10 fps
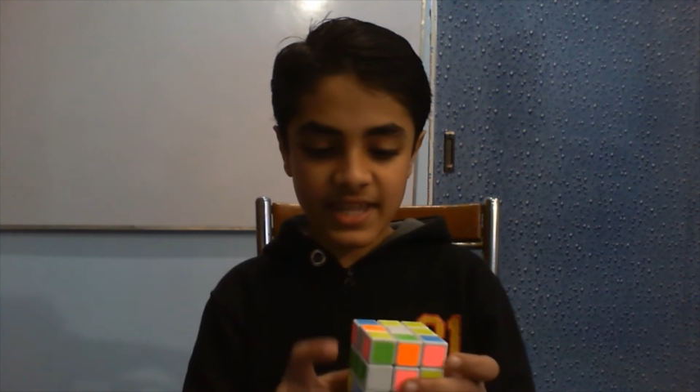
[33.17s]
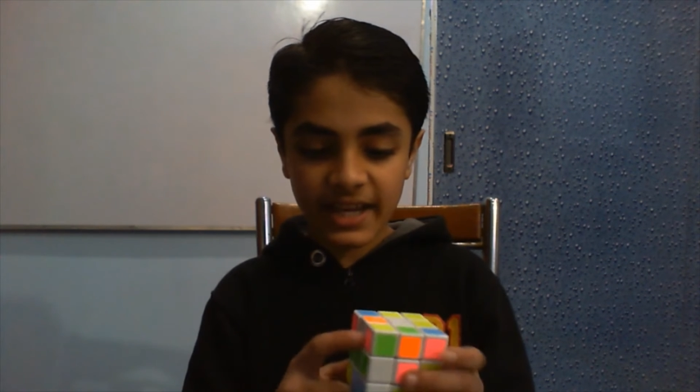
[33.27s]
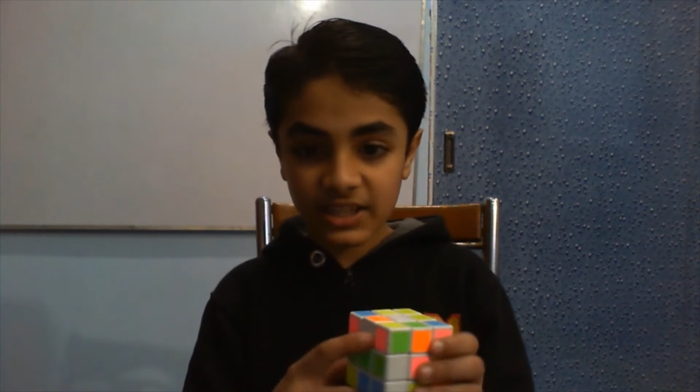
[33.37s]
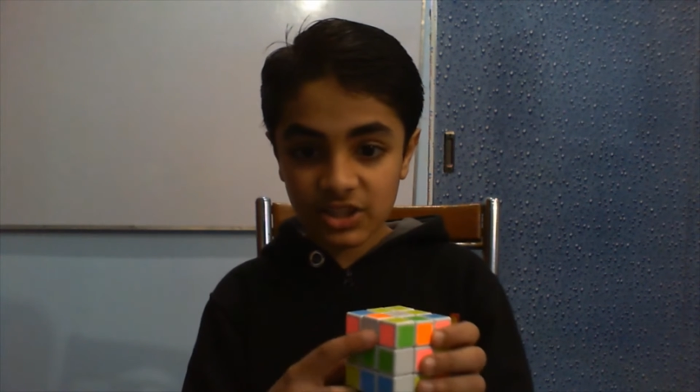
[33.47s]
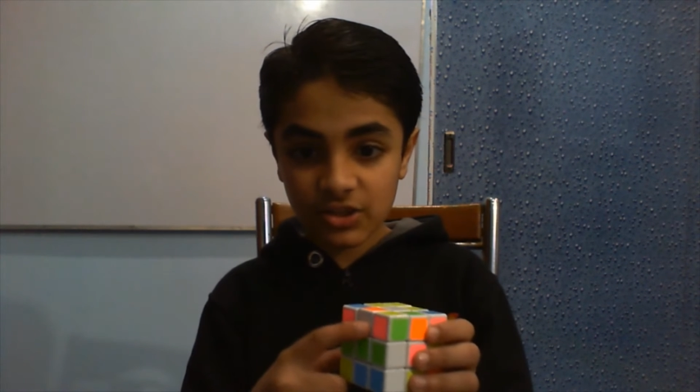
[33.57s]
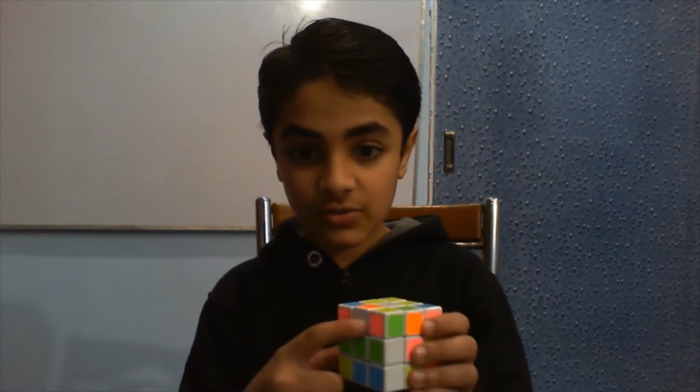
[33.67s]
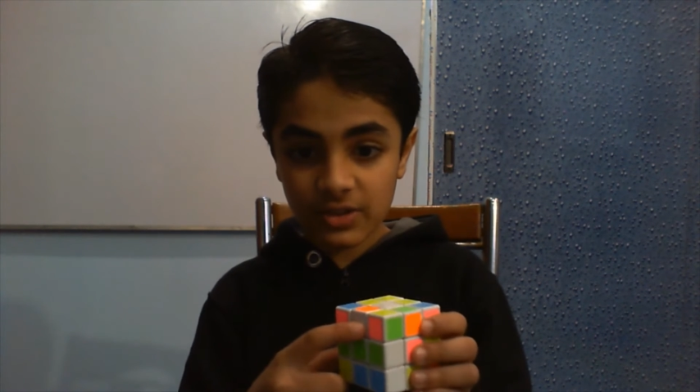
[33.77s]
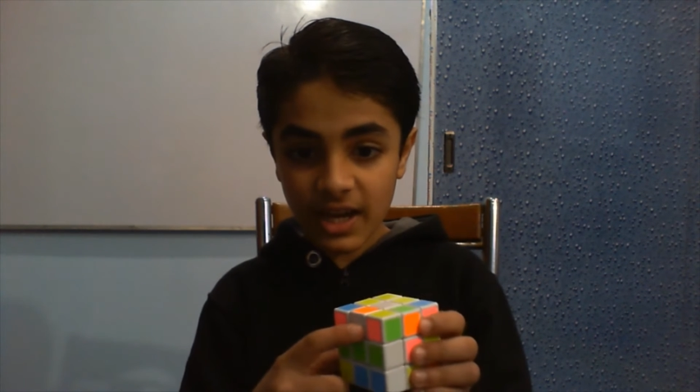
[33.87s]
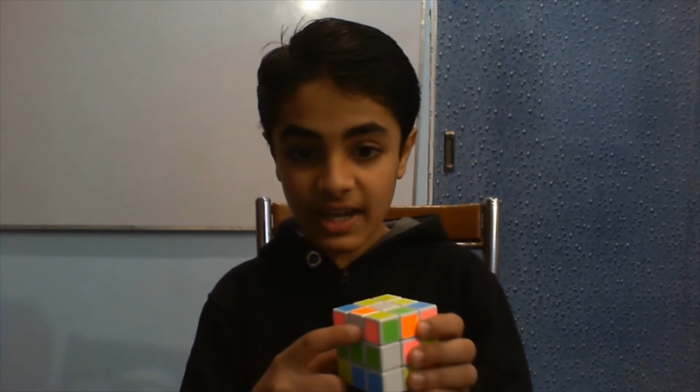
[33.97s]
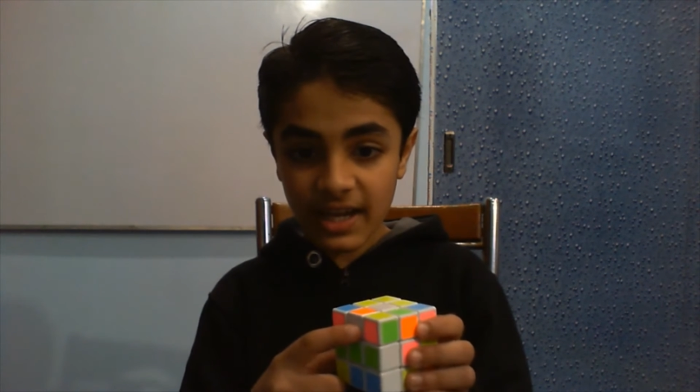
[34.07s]
next to
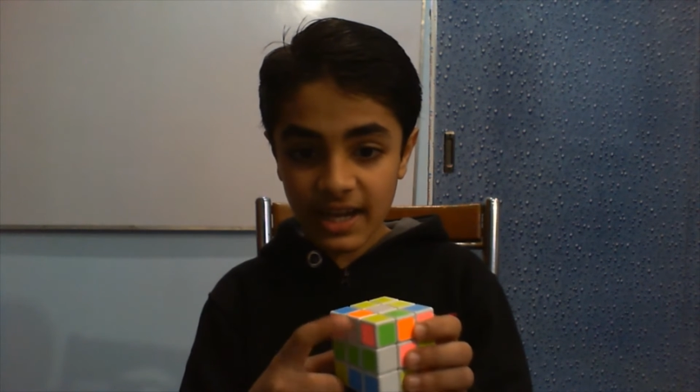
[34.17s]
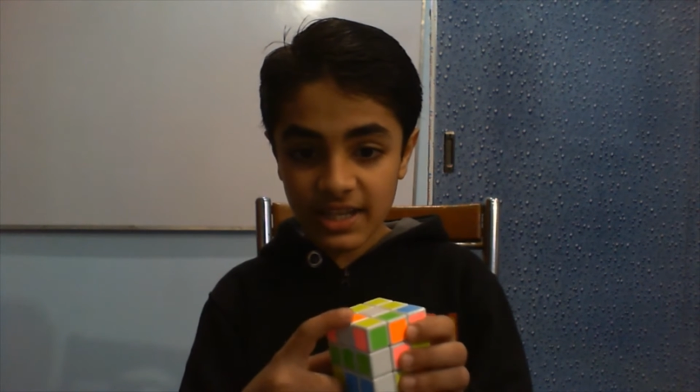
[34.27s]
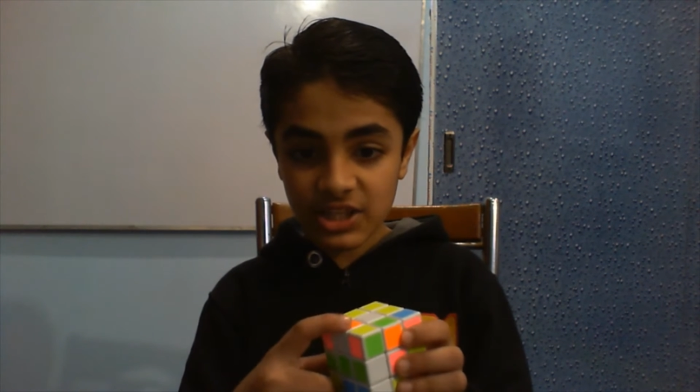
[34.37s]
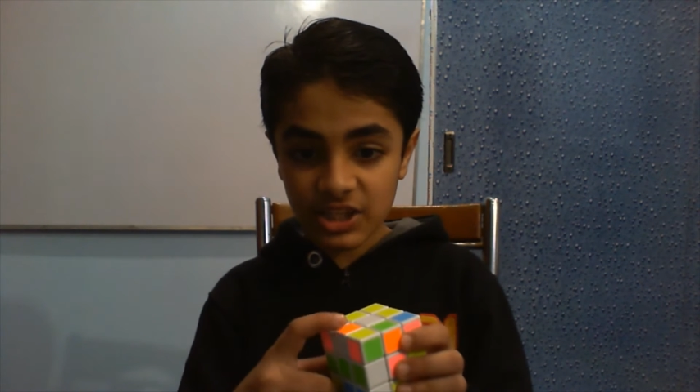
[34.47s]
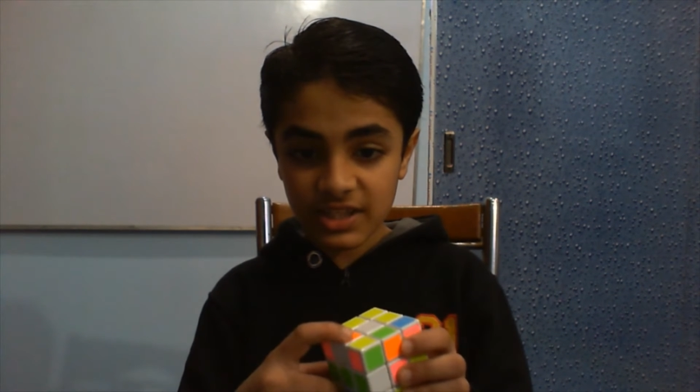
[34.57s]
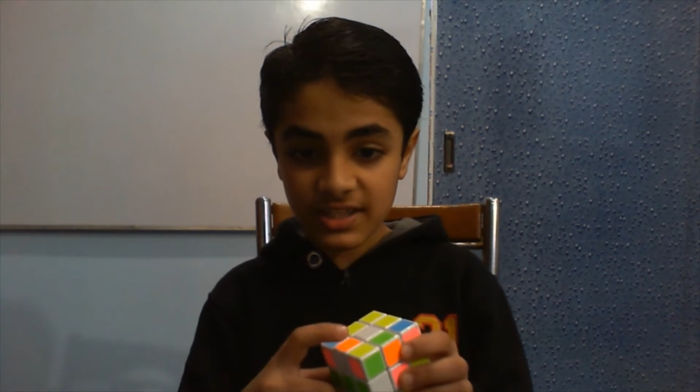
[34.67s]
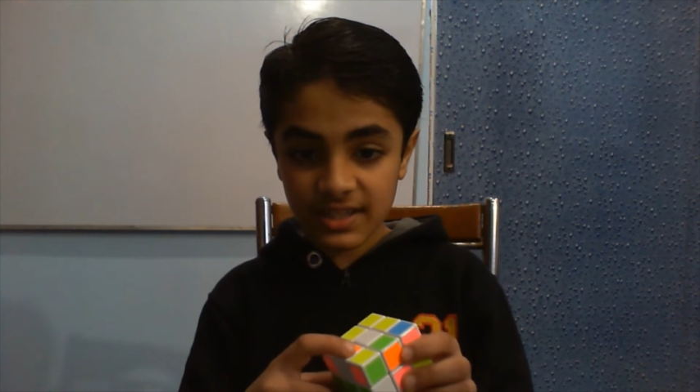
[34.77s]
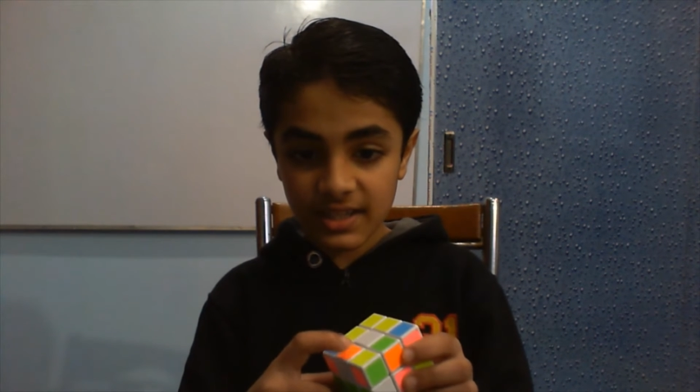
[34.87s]
the edges